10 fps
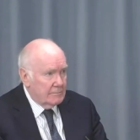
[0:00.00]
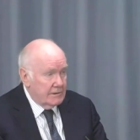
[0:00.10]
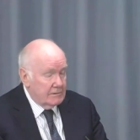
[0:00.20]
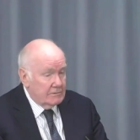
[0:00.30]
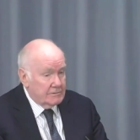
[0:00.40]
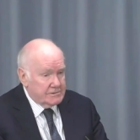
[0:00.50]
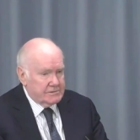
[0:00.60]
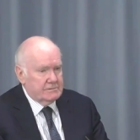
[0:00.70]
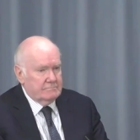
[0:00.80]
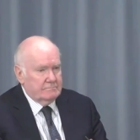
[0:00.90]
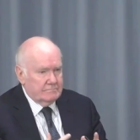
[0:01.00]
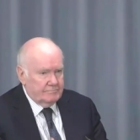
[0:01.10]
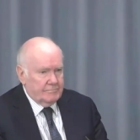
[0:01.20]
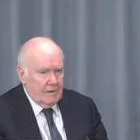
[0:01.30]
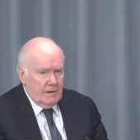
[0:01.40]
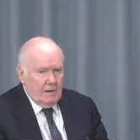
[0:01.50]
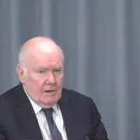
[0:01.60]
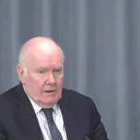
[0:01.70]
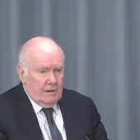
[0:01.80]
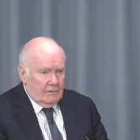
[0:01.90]
I mean, it looks,
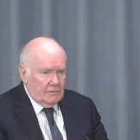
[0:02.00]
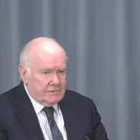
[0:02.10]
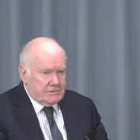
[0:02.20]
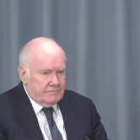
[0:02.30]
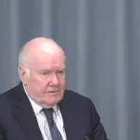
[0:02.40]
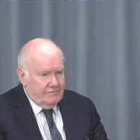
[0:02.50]
it looks